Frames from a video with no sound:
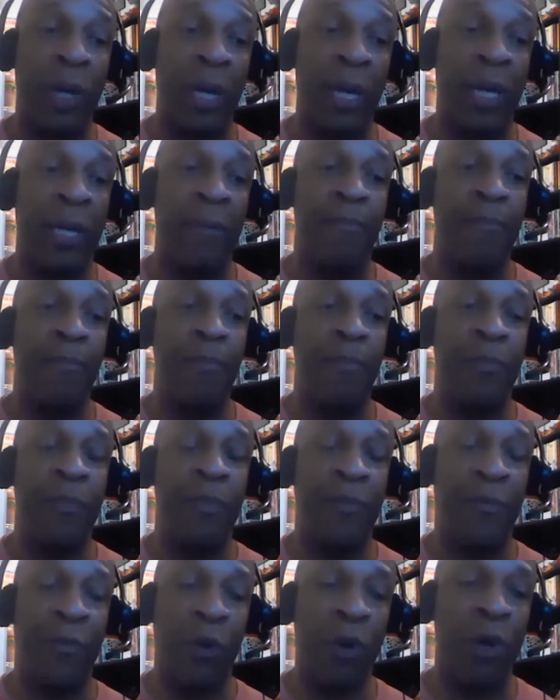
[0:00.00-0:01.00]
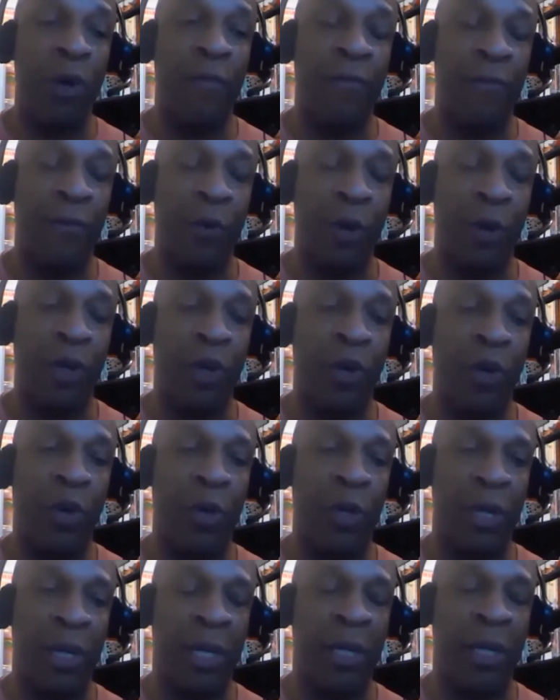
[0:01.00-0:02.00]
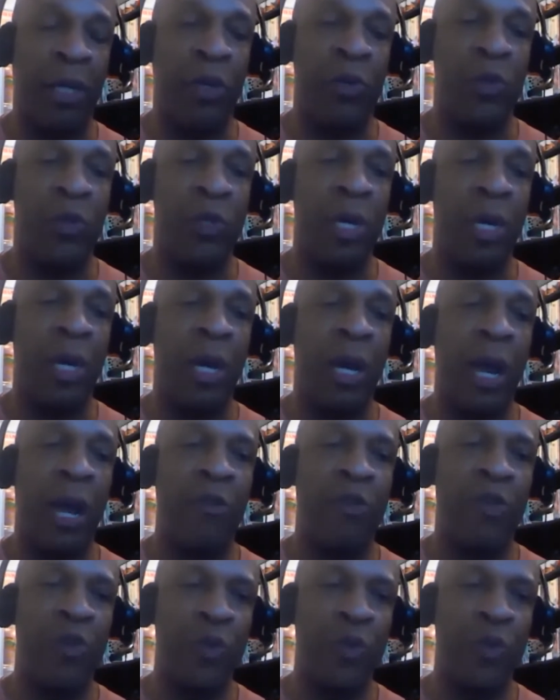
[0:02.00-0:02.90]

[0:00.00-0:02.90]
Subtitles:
it, 440 kilos, I